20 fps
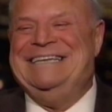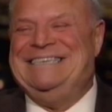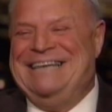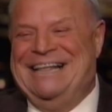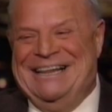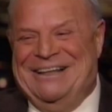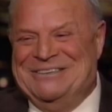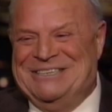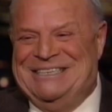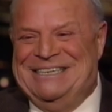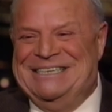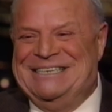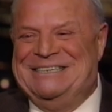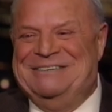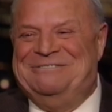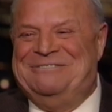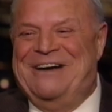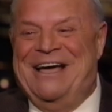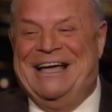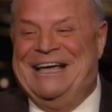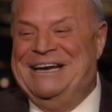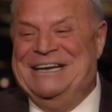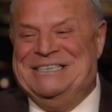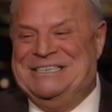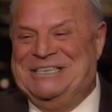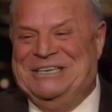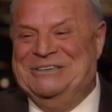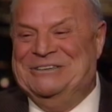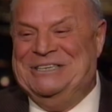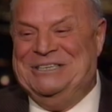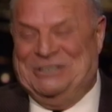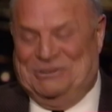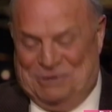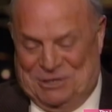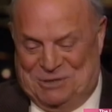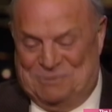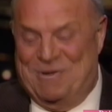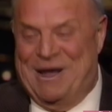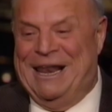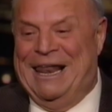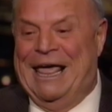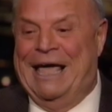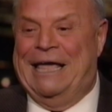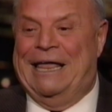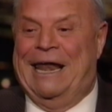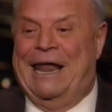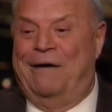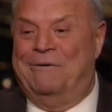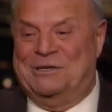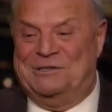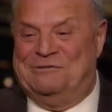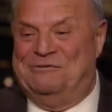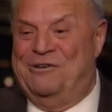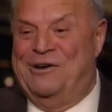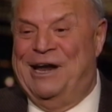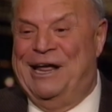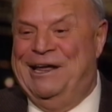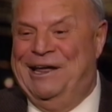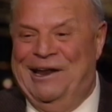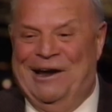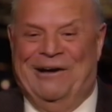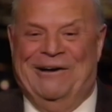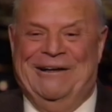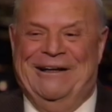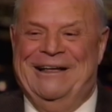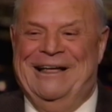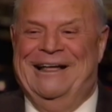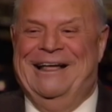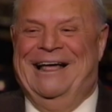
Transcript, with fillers: tell those things to Frank, and he's cute. He twists my leg, and now it's funny, you know.